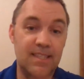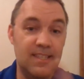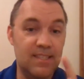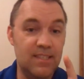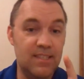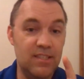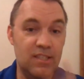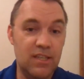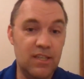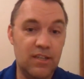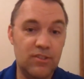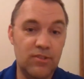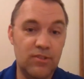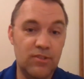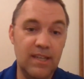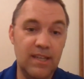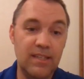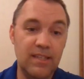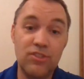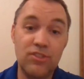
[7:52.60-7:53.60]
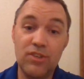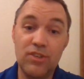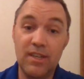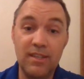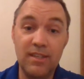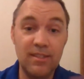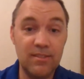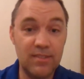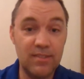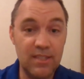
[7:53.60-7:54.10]
This is Dr. Andy
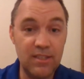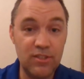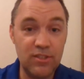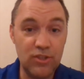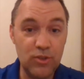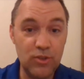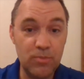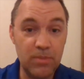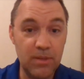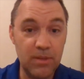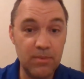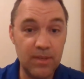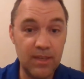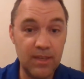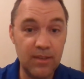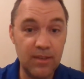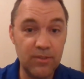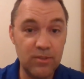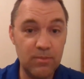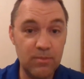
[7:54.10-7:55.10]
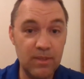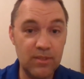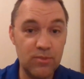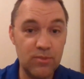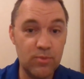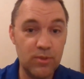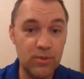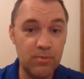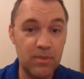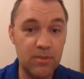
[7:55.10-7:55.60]
trying to teach you public health to make
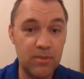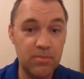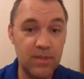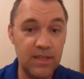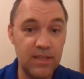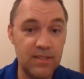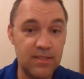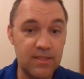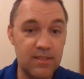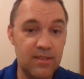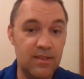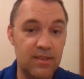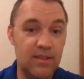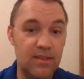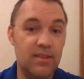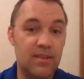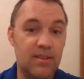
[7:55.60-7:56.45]
this world a better place.